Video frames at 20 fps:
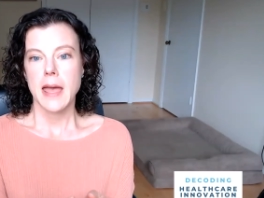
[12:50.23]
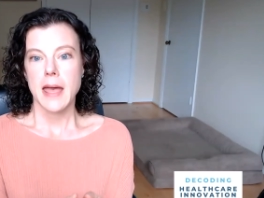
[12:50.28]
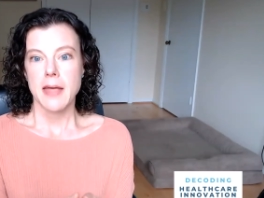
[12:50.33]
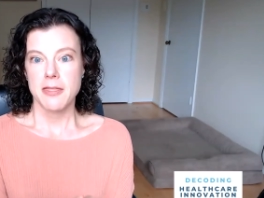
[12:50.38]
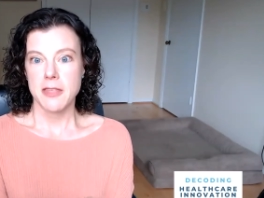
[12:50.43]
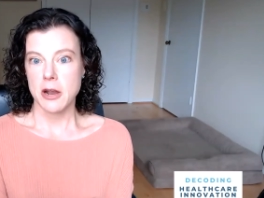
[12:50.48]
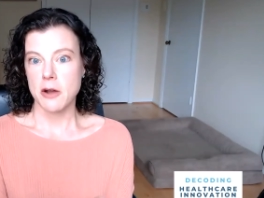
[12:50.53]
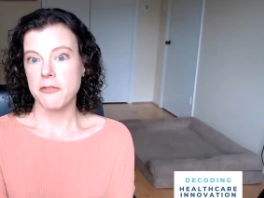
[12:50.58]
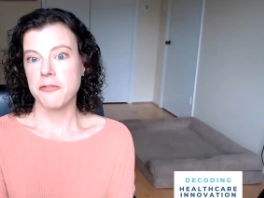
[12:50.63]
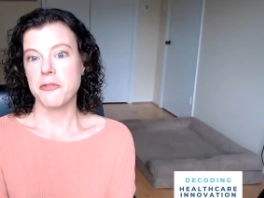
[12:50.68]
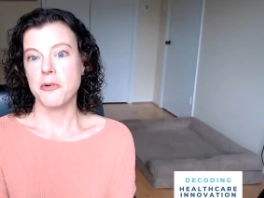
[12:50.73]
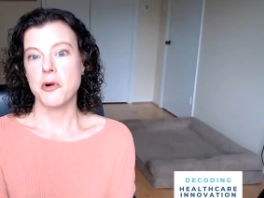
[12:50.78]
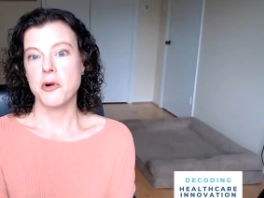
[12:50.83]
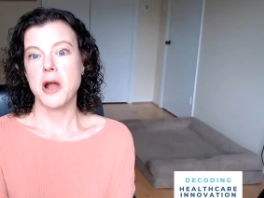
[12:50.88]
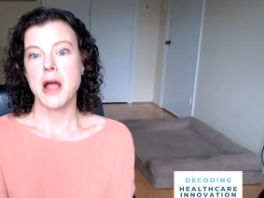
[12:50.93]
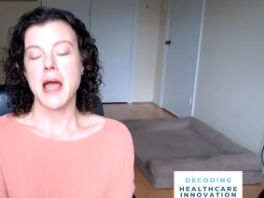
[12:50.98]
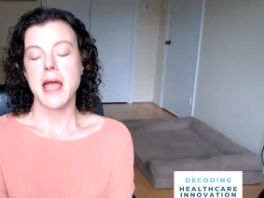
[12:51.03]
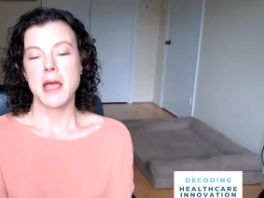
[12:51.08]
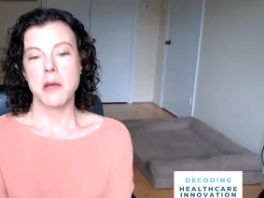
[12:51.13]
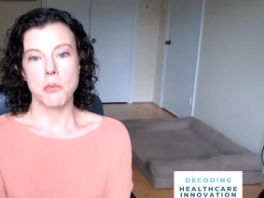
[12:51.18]
therefore
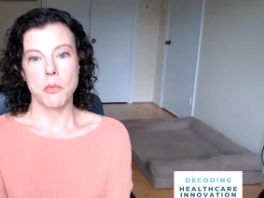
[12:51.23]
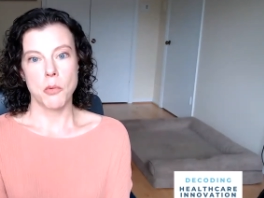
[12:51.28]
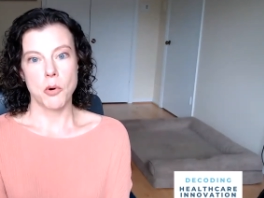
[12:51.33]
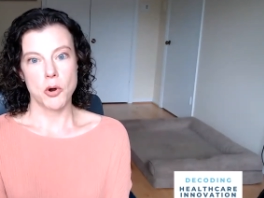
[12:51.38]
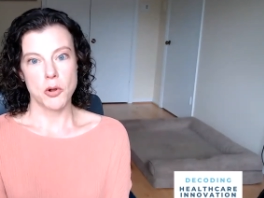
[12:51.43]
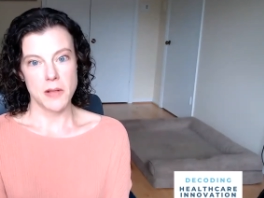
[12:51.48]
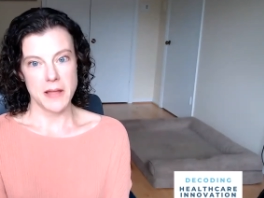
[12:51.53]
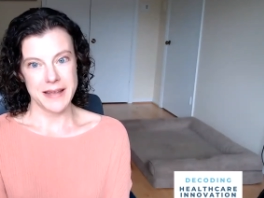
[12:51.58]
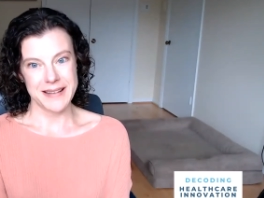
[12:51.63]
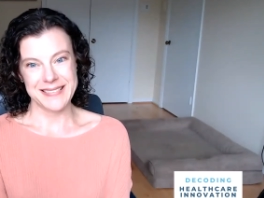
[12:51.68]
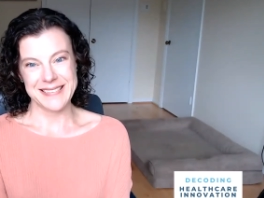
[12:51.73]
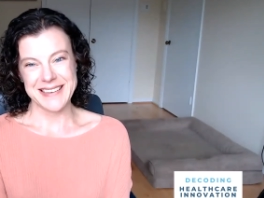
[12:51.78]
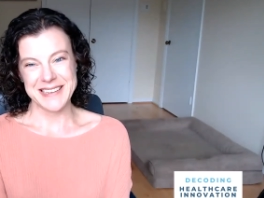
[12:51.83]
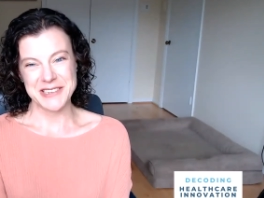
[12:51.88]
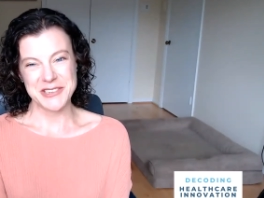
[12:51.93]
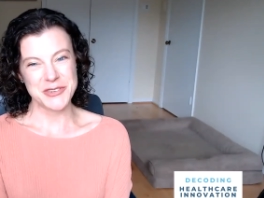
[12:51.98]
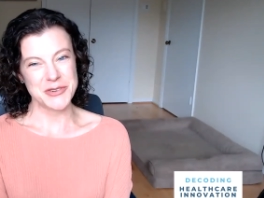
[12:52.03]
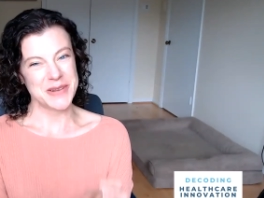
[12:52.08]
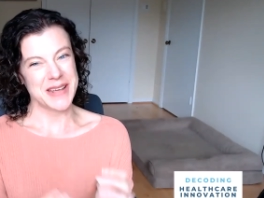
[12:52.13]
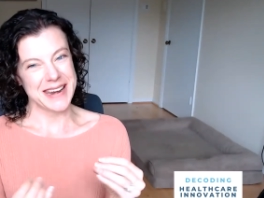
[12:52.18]
i am more likely
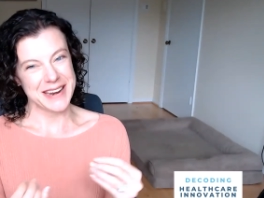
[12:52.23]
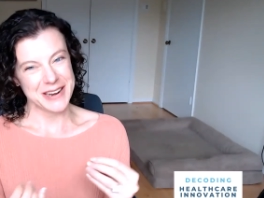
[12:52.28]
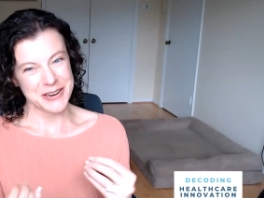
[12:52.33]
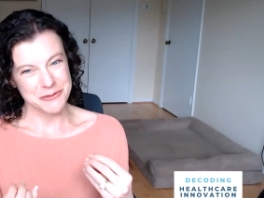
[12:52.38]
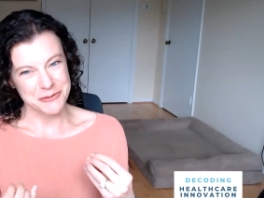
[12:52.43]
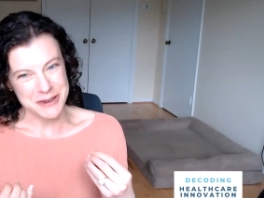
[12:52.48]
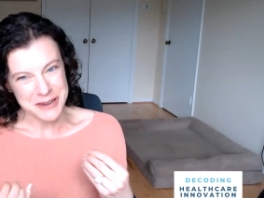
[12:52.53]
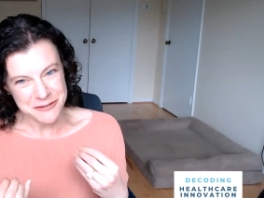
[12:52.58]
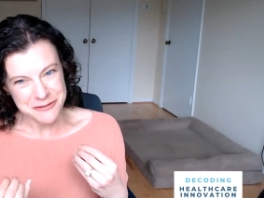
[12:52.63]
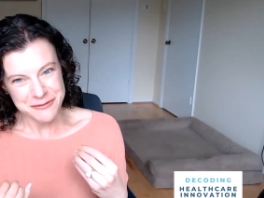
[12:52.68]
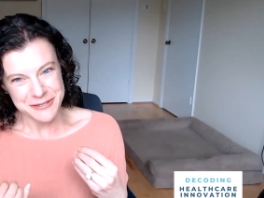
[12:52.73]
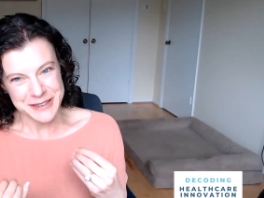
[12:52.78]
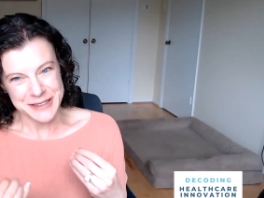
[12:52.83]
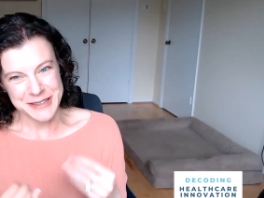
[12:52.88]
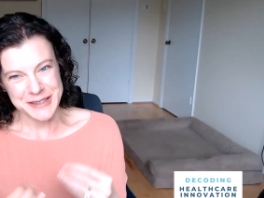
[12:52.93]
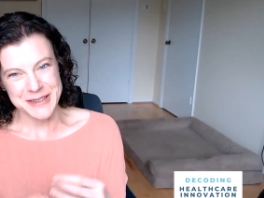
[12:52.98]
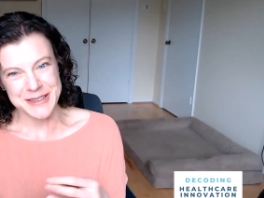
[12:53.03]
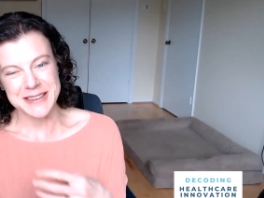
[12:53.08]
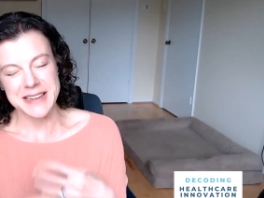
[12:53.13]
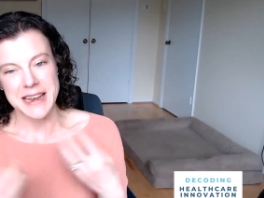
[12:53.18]
to get it
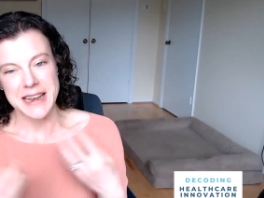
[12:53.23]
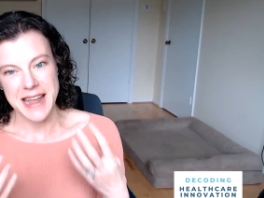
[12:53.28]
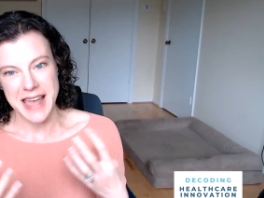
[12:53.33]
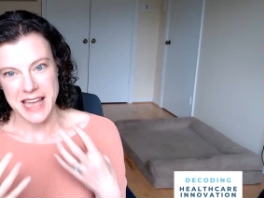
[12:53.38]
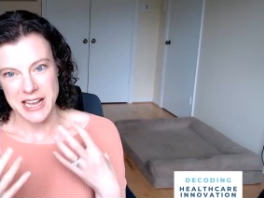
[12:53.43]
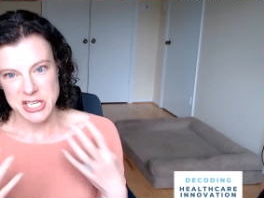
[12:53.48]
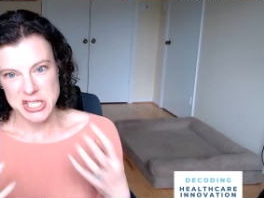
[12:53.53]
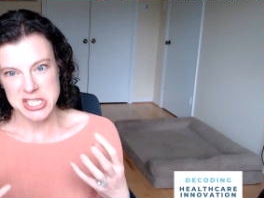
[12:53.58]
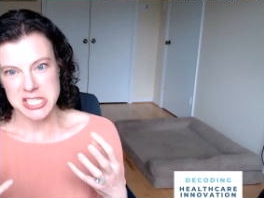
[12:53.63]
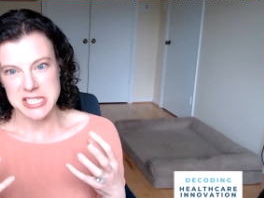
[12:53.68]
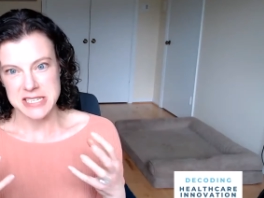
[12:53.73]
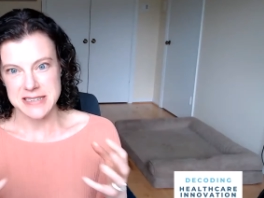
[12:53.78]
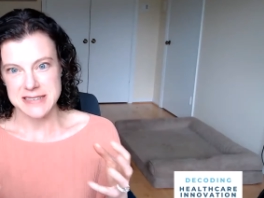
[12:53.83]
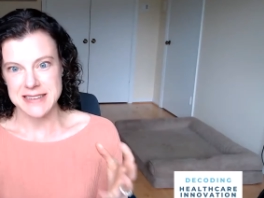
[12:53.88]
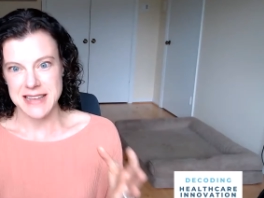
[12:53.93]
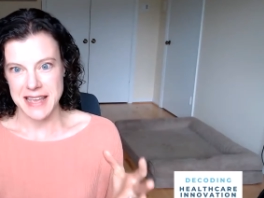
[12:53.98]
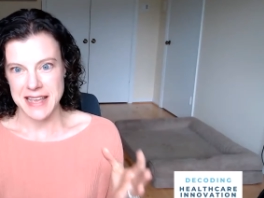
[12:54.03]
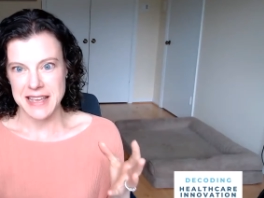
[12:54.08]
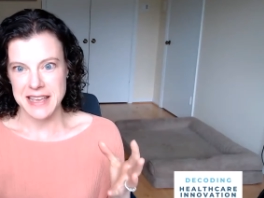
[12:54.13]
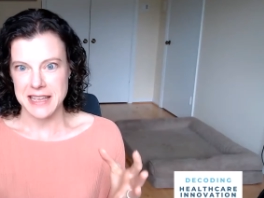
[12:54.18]
refilled and actually
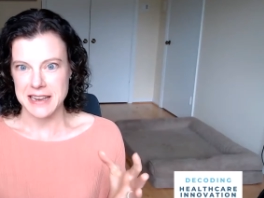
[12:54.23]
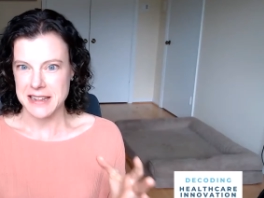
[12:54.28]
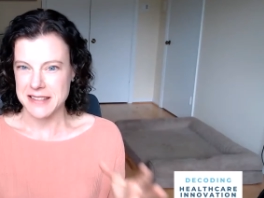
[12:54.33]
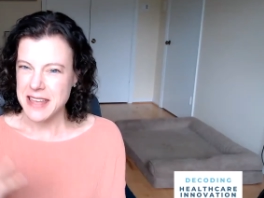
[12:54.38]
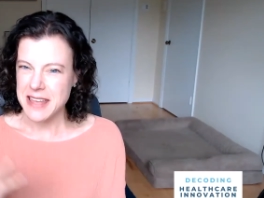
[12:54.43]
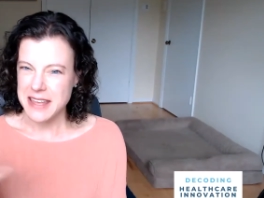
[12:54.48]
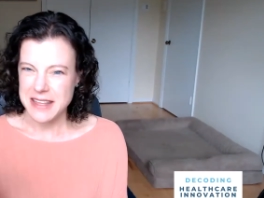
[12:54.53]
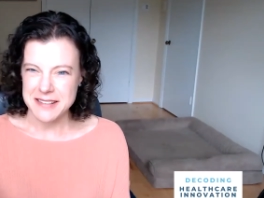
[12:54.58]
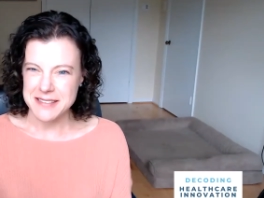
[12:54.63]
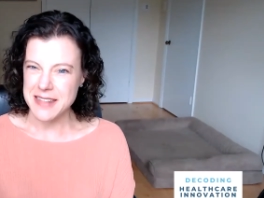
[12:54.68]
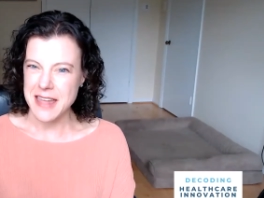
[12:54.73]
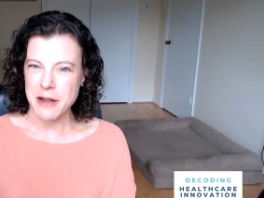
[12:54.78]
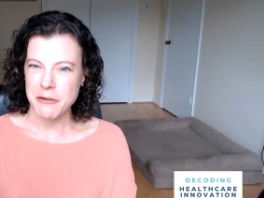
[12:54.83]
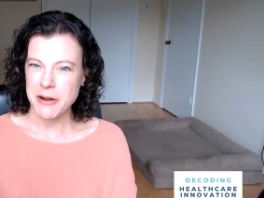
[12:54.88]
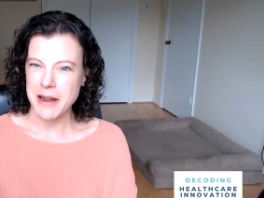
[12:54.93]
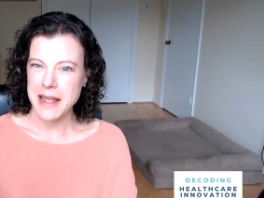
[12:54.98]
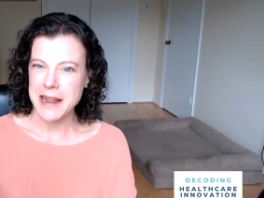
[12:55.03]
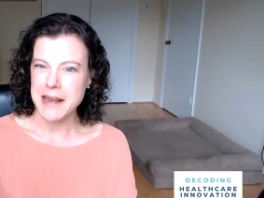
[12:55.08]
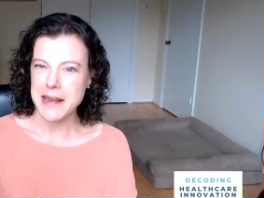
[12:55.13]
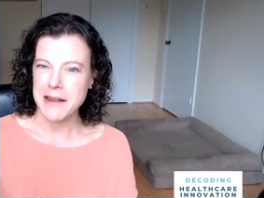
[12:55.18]
take it is that is that
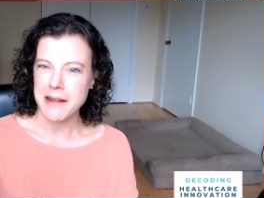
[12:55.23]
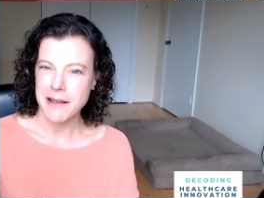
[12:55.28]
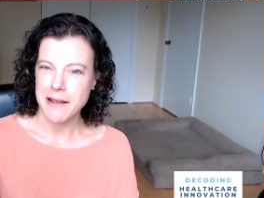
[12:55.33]
right